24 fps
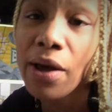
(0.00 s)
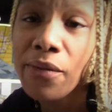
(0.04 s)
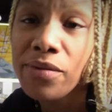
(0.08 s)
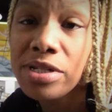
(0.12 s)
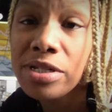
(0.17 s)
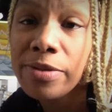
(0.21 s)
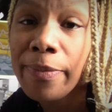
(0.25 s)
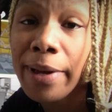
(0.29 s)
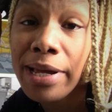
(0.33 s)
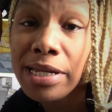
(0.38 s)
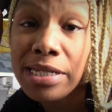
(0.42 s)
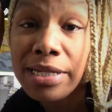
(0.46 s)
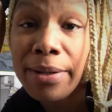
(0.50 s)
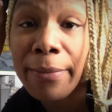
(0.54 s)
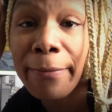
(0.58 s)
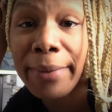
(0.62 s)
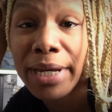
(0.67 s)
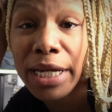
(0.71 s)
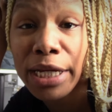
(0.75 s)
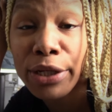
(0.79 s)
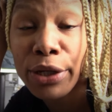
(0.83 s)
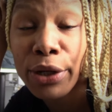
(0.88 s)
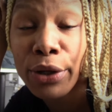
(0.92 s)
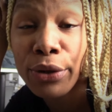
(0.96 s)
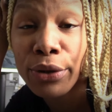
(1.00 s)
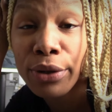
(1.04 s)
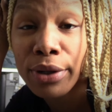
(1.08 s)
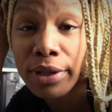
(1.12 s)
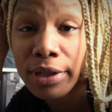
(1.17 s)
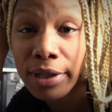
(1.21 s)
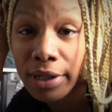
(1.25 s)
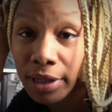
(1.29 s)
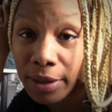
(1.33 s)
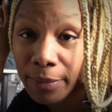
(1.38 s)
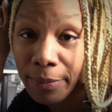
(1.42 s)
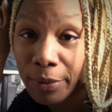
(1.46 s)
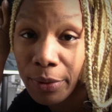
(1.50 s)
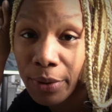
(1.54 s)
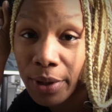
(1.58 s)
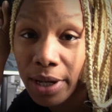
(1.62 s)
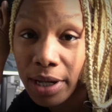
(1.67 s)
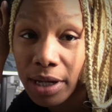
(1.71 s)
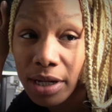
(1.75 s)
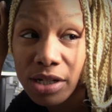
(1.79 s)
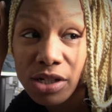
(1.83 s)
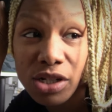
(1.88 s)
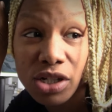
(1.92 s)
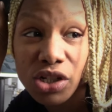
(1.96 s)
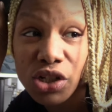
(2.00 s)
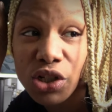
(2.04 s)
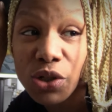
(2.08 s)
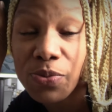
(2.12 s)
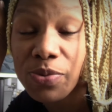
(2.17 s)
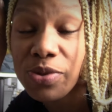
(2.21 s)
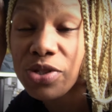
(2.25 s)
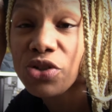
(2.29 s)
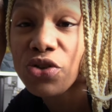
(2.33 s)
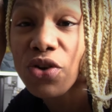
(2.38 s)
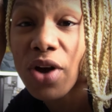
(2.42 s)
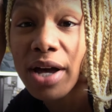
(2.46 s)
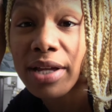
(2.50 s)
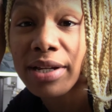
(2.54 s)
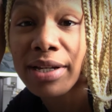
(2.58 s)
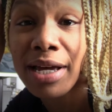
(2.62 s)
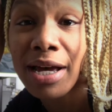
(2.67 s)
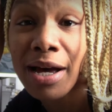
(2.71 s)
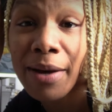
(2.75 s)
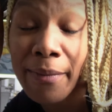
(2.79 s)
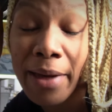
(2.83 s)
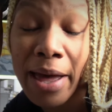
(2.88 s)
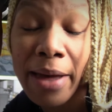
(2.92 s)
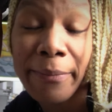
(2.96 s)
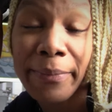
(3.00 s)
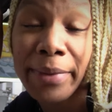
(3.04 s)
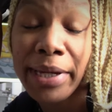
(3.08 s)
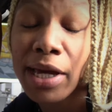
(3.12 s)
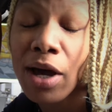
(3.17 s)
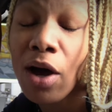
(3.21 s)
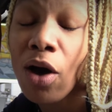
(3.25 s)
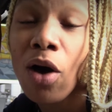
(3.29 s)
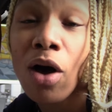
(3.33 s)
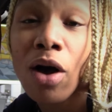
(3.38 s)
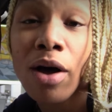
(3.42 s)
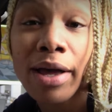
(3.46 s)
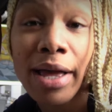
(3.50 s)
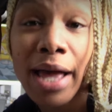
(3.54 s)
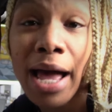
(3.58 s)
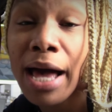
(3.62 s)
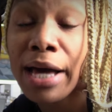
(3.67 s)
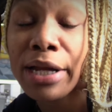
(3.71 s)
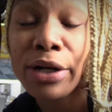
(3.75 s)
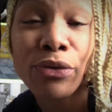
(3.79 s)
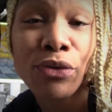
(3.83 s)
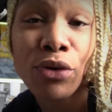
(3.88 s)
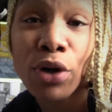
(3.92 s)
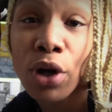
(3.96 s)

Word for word: I was about to beat the girl up, okay? but she was trying to come at me all kind of